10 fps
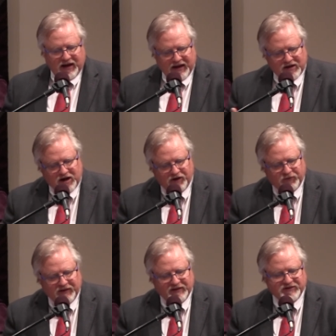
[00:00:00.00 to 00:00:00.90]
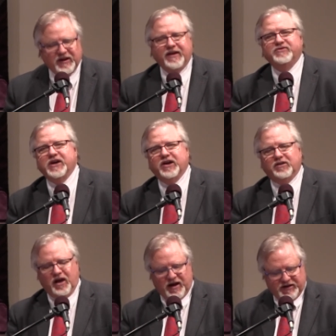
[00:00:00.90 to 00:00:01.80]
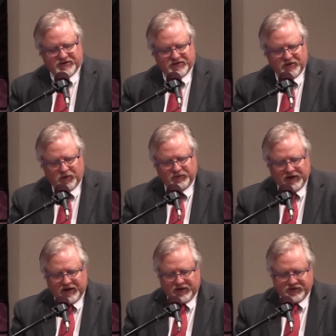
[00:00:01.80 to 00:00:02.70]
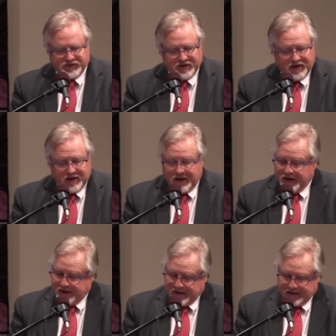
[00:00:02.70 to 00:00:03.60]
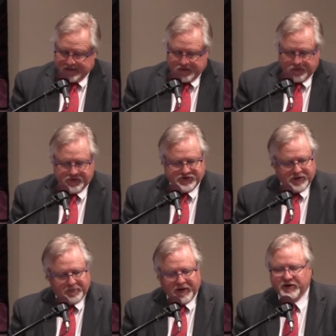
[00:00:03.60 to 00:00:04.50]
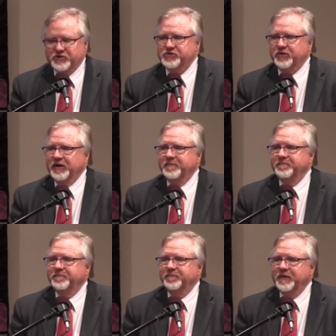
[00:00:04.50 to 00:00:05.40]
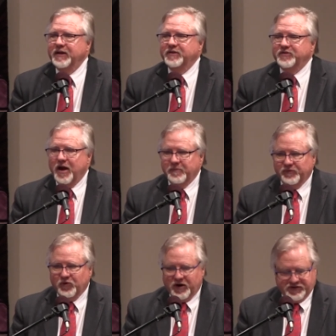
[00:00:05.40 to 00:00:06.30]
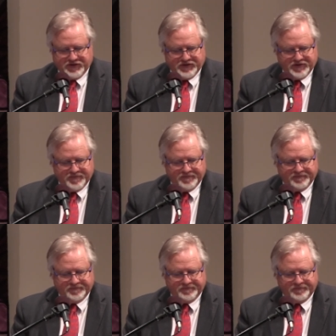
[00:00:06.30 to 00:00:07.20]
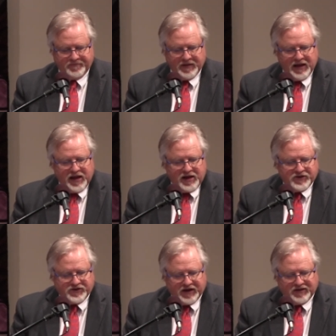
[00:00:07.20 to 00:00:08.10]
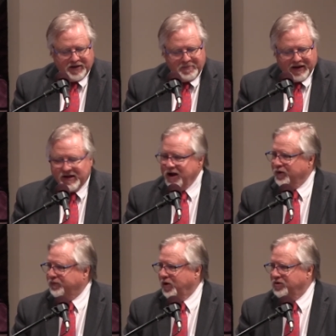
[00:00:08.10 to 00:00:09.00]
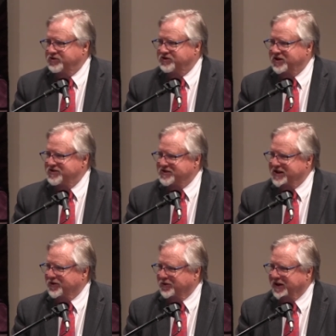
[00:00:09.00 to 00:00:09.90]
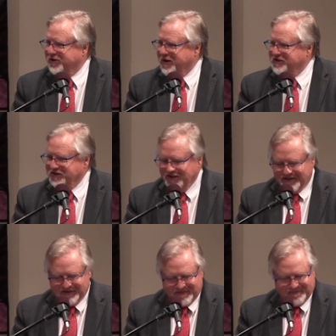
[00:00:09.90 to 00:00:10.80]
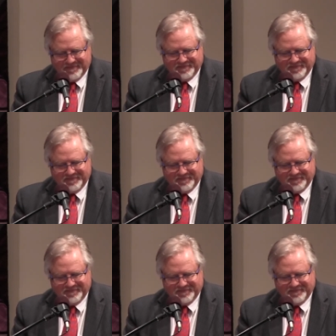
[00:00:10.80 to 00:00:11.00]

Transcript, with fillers: and a country that saves airlines, hotels, and the cruise ship industry in a time of crisis. Suddenly, Medicare for All just doesn't sound all that crazy, does it?